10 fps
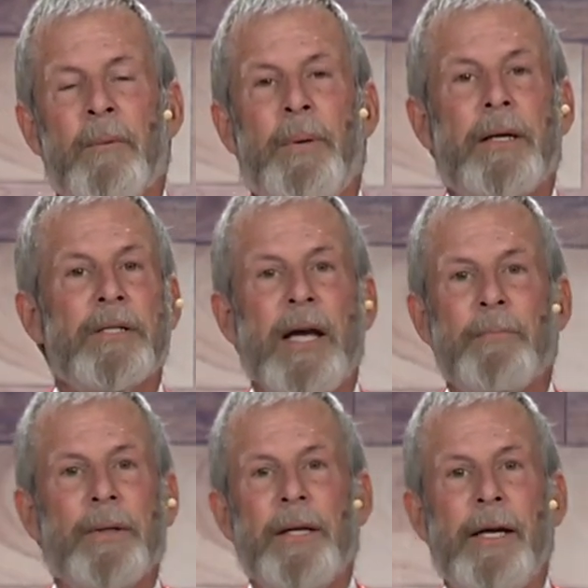Because I
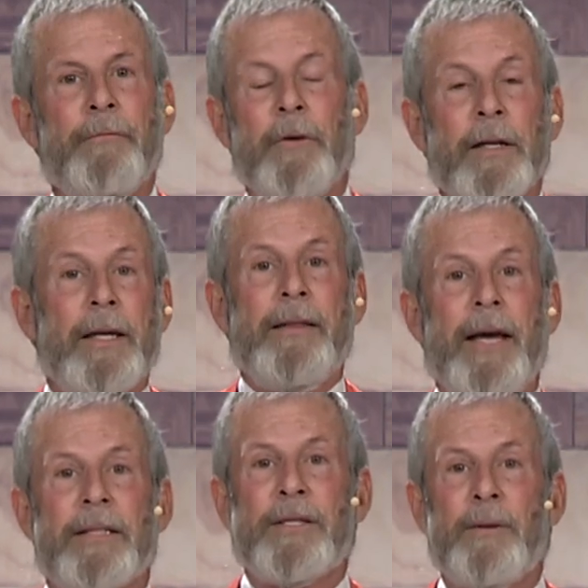believe really
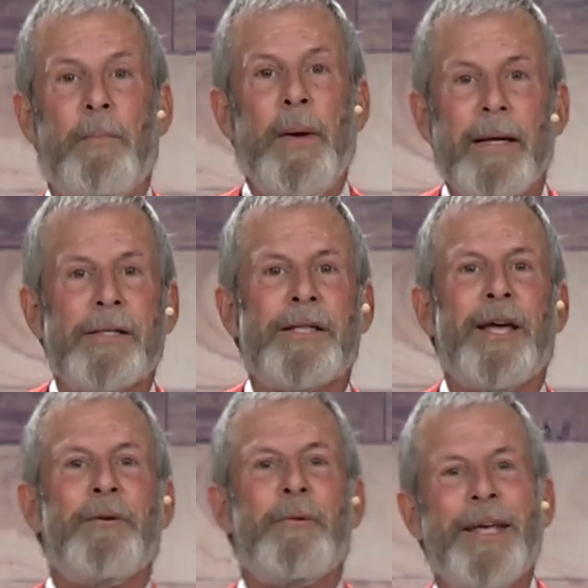that's the best
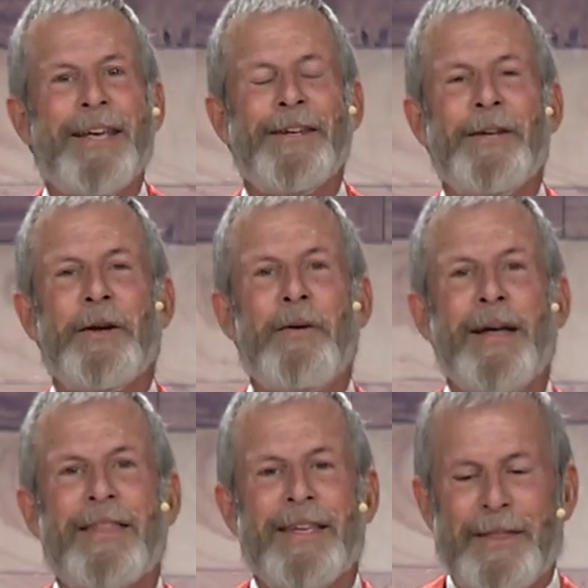that we can do.
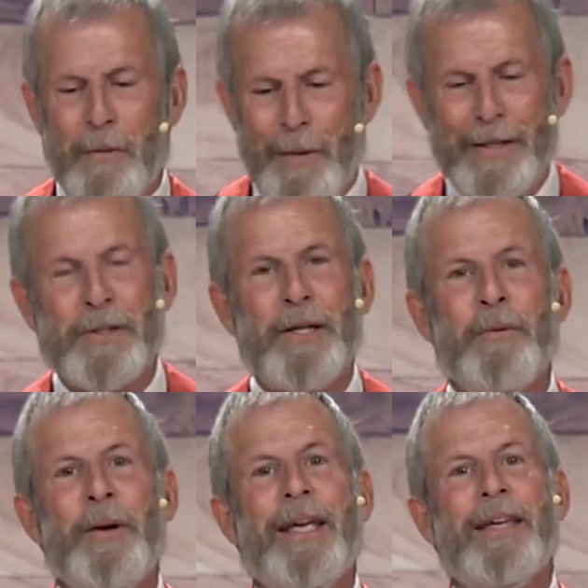I think the best
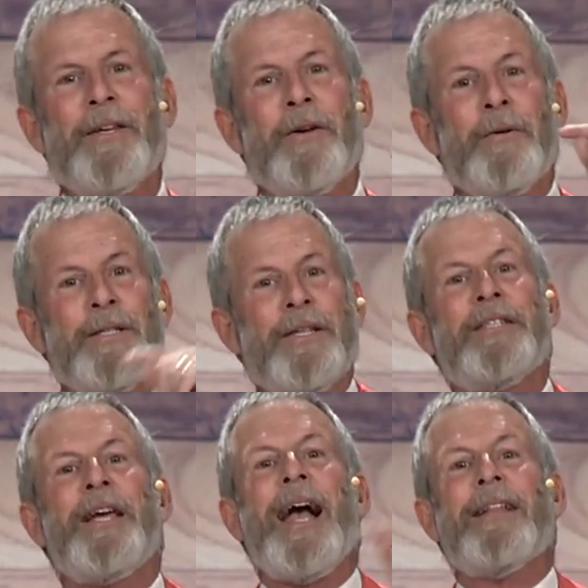that we can do is
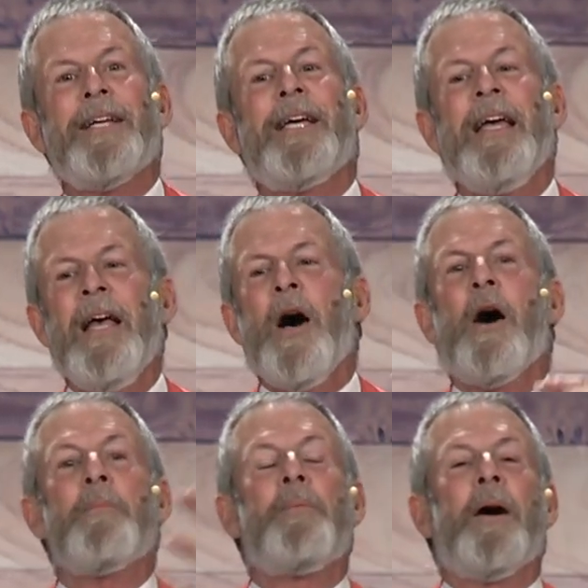exactly
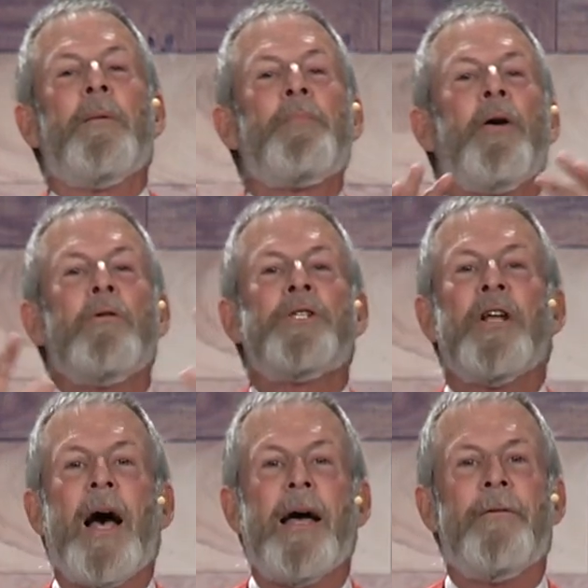
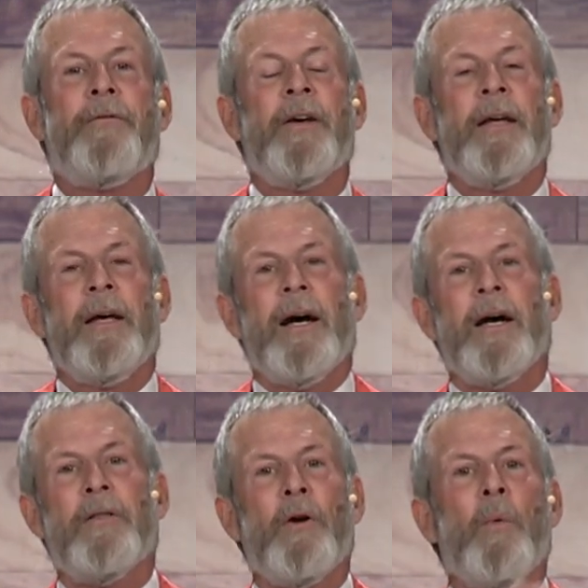approach life
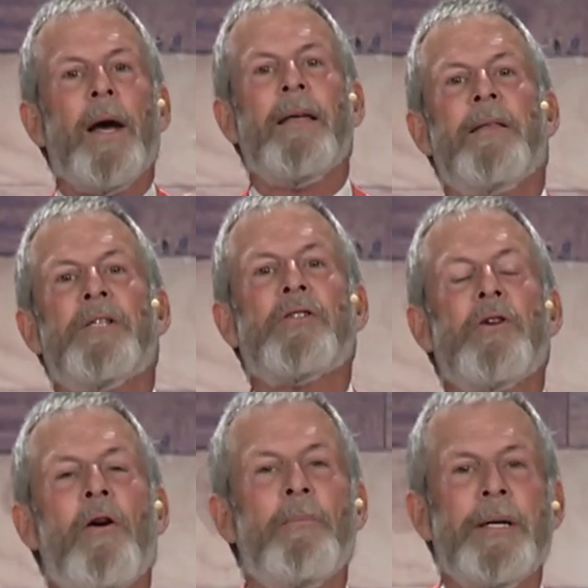the way this
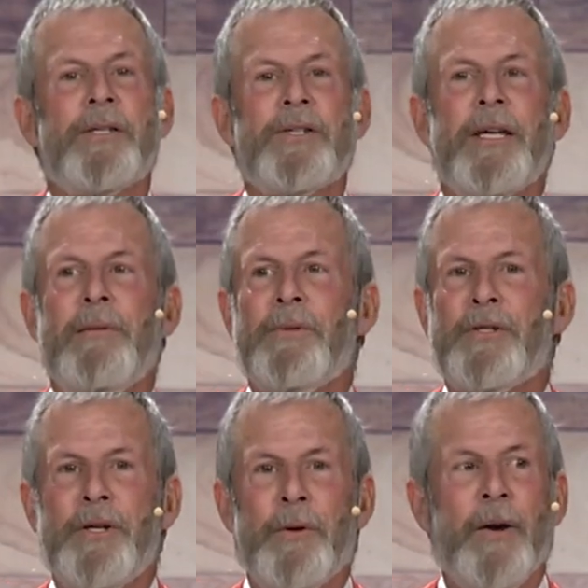psalmist
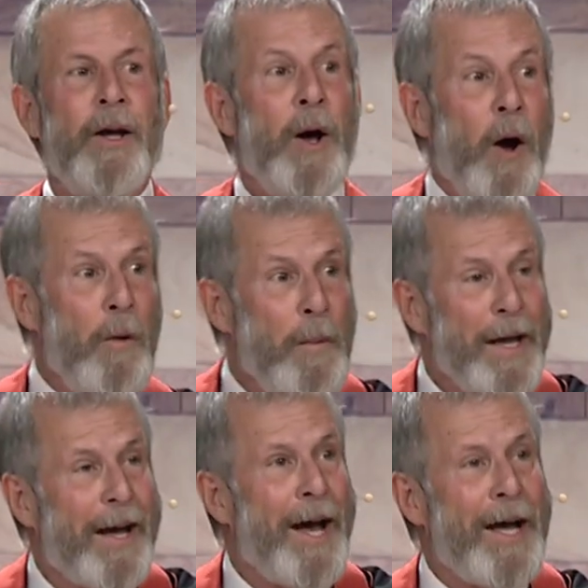seems to. Oh
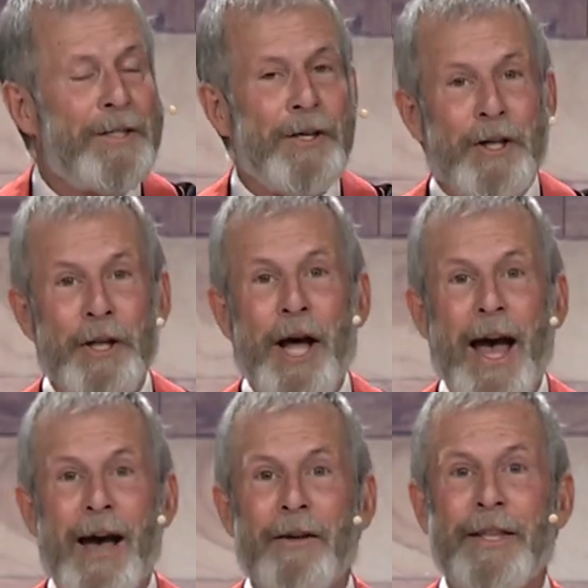my gosh, a
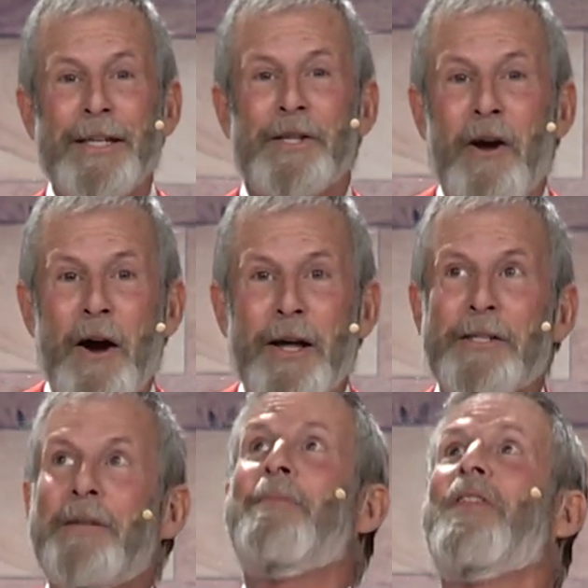cloud, that's
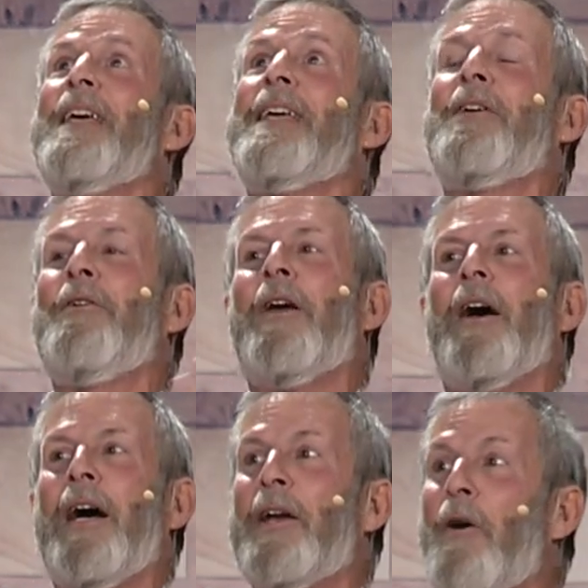awesome, thank you
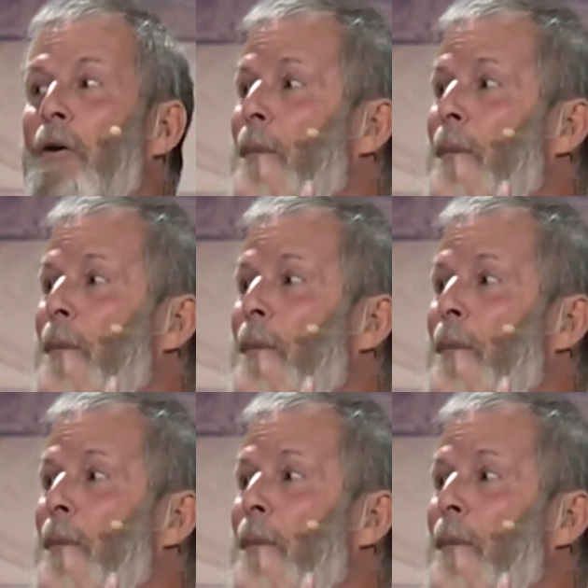God. Oh